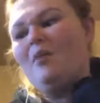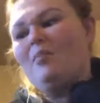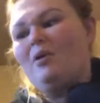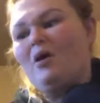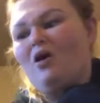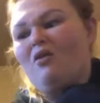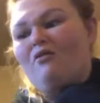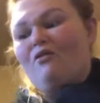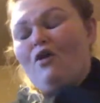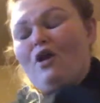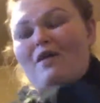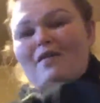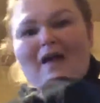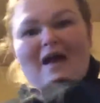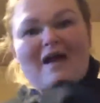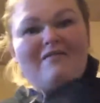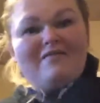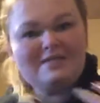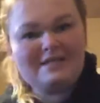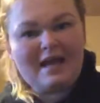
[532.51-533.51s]
But overall,
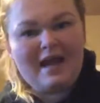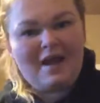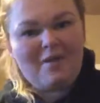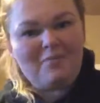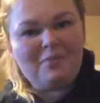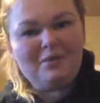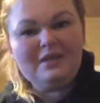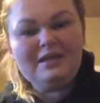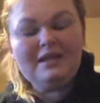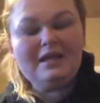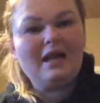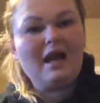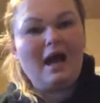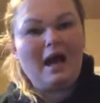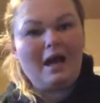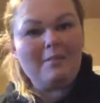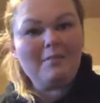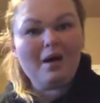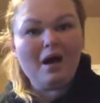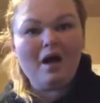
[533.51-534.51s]
life has happened and
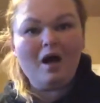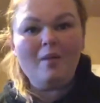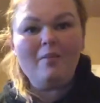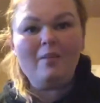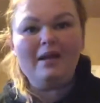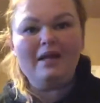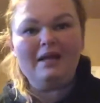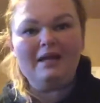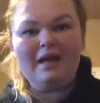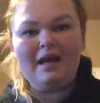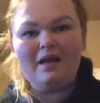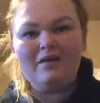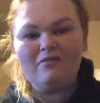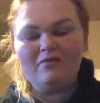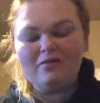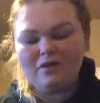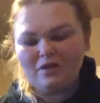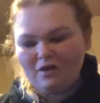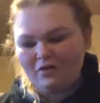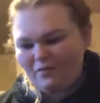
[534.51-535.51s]
I'm up. And,
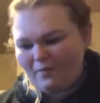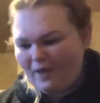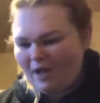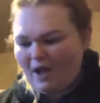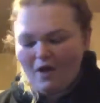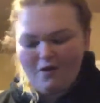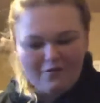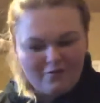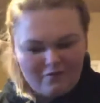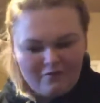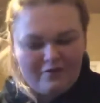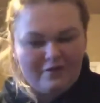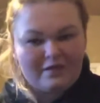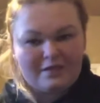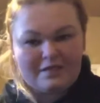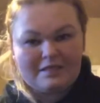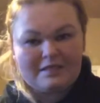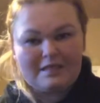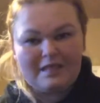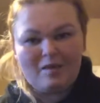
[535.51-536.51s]
uh, you know, from a health and
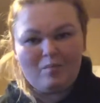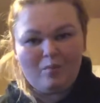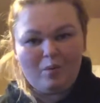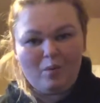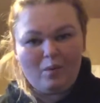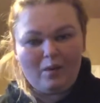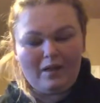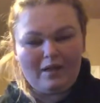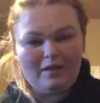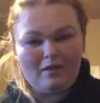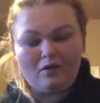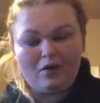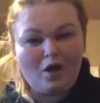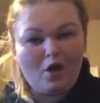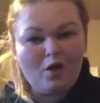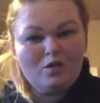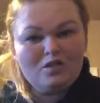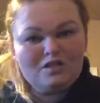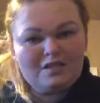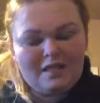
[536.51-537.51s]
fitness standpoint or
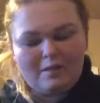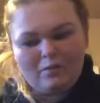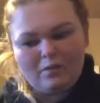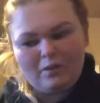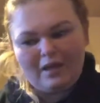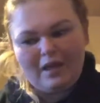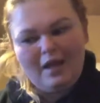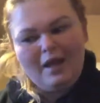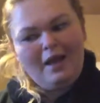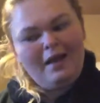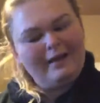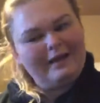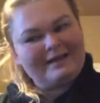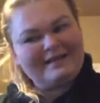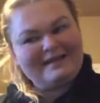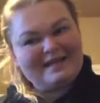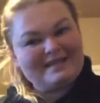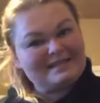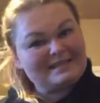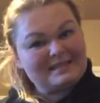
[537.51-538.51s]
coach standpoint,
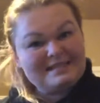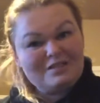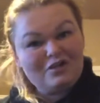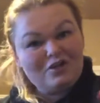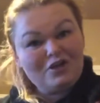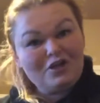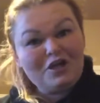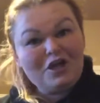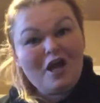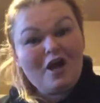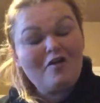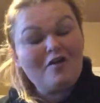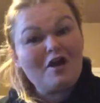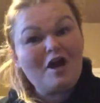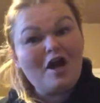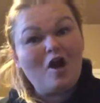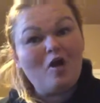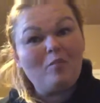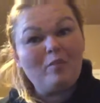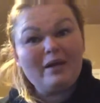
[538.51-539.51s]
like that's considered a no
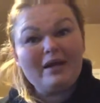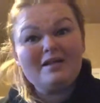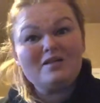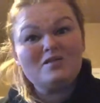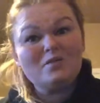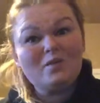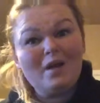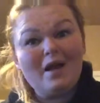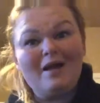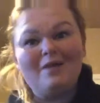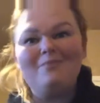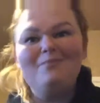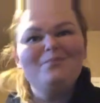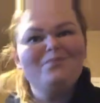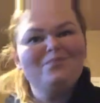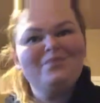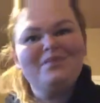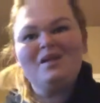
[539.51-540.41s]
no. But guess what?